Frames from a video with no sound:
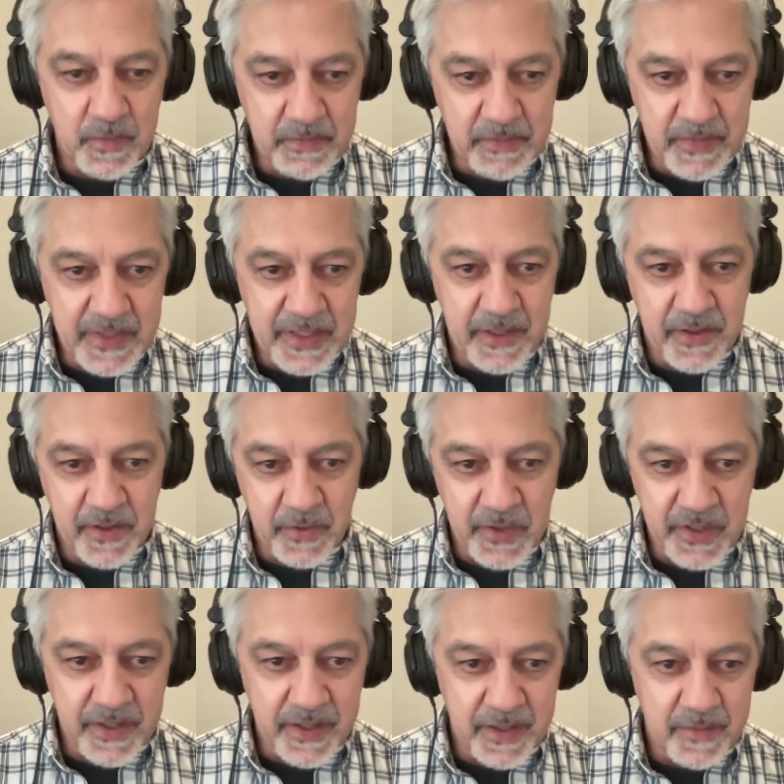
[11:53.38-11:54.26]
there
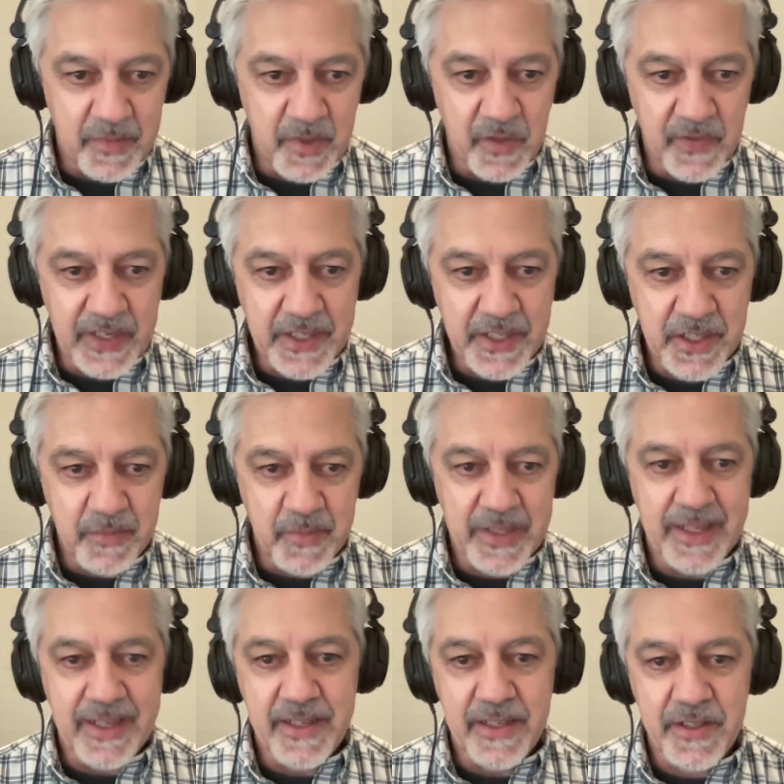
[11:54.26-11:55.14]
was some motivation,
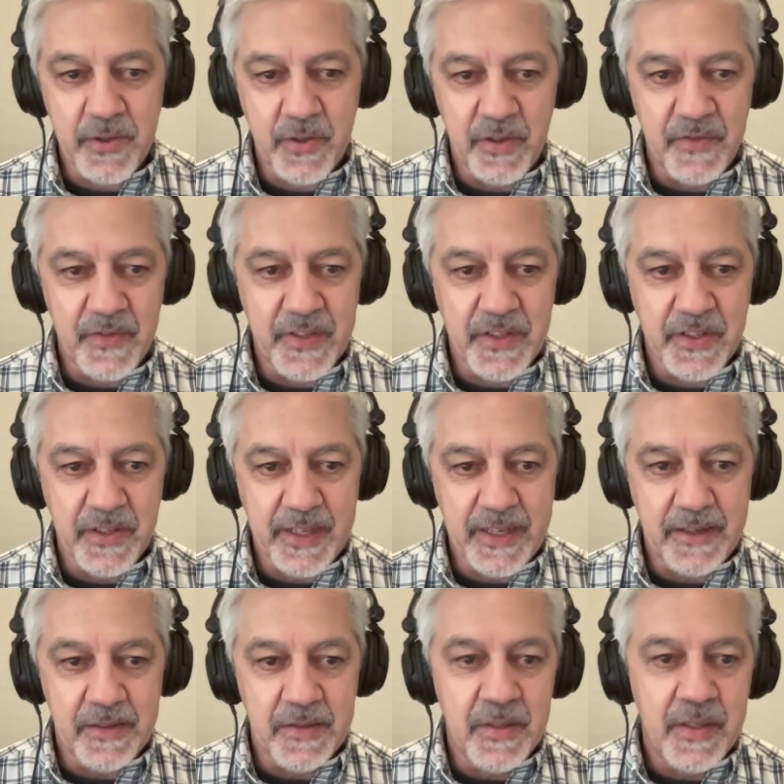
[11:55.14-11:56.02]
but then it sort of fizzled
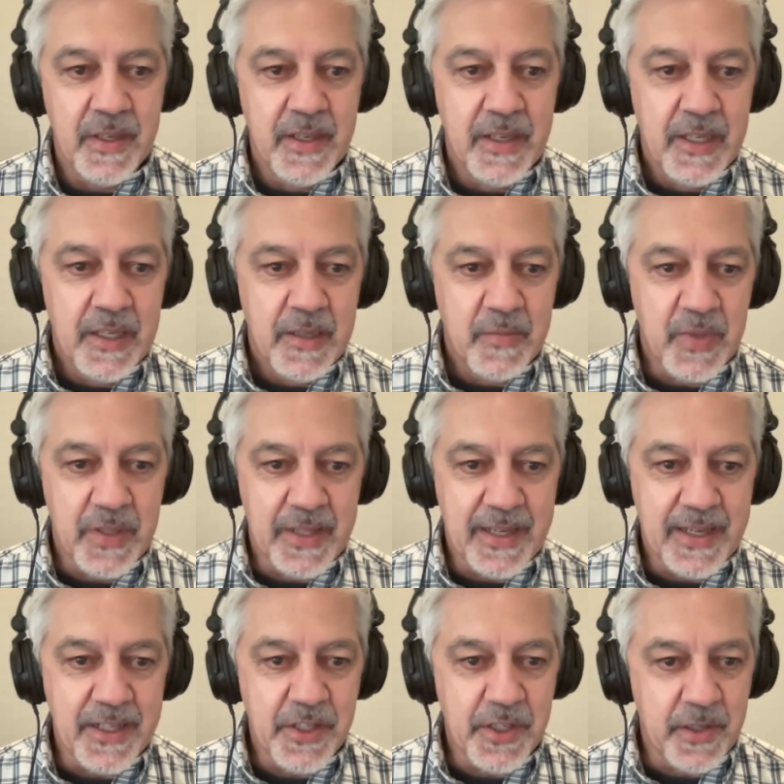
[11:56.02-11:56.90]
out. But
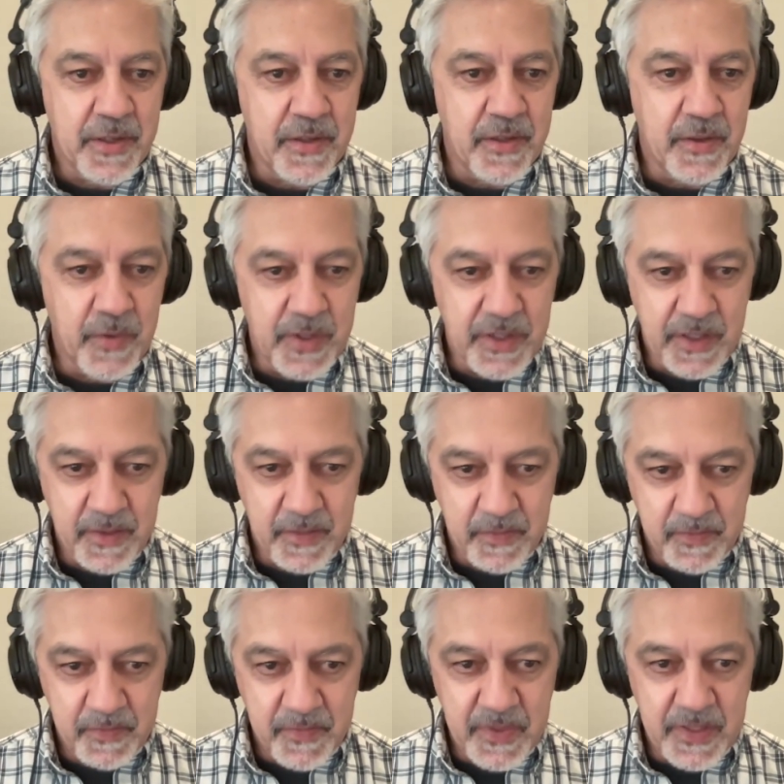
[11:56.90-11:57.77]
last year there
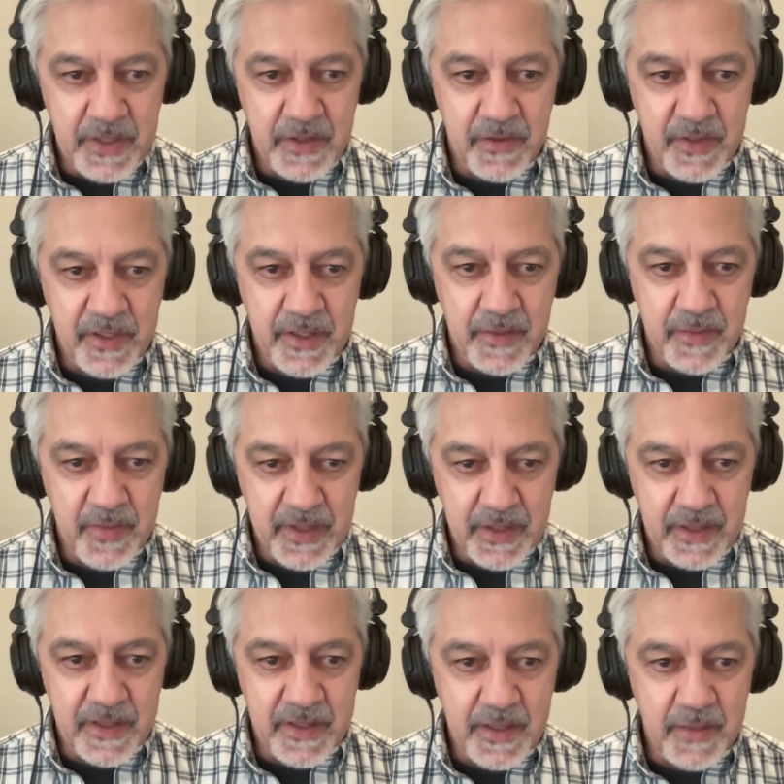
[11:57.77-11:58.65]
was some
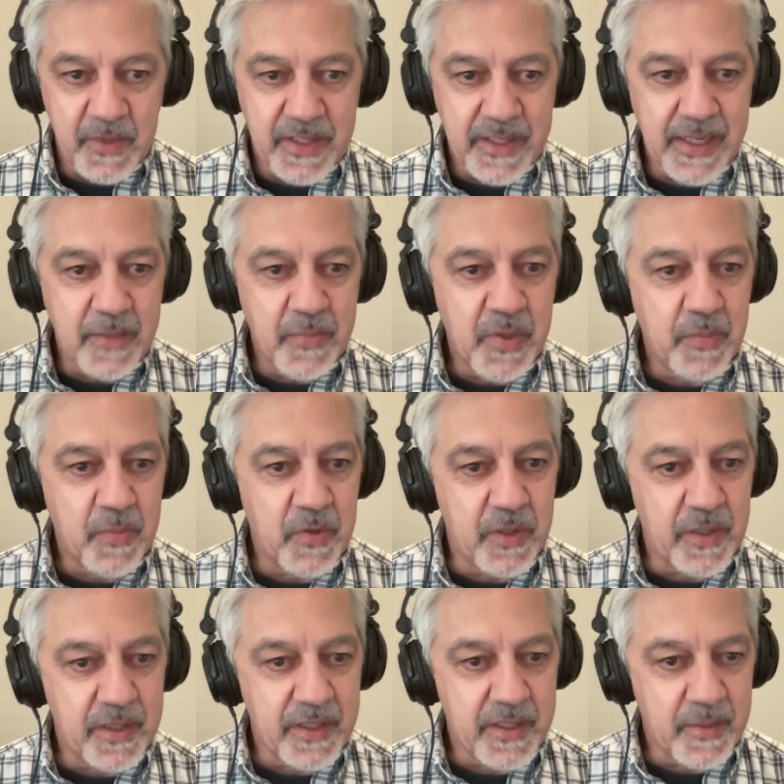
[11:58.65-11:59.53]
of the same
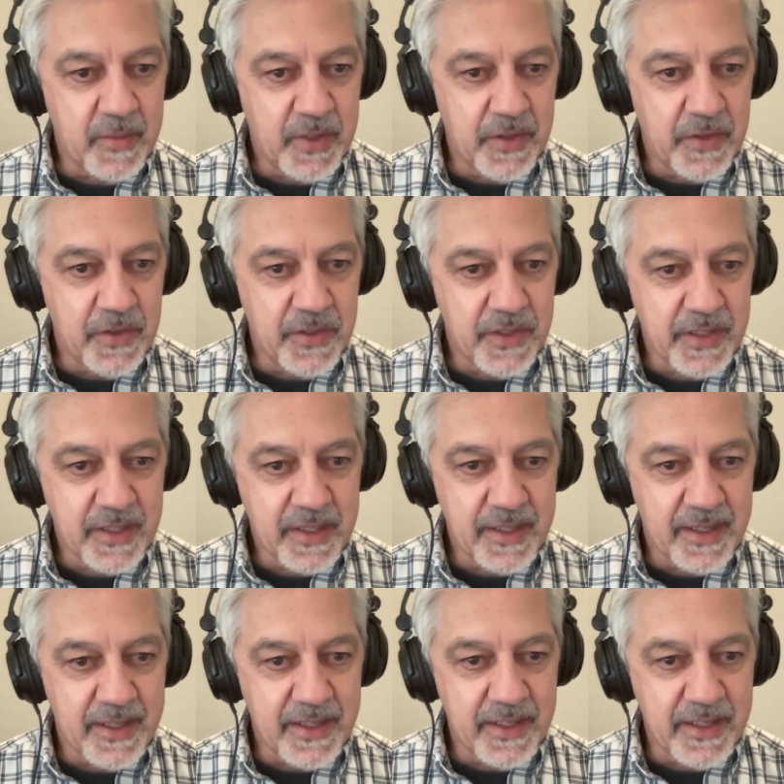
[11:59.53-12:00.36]
people and some others got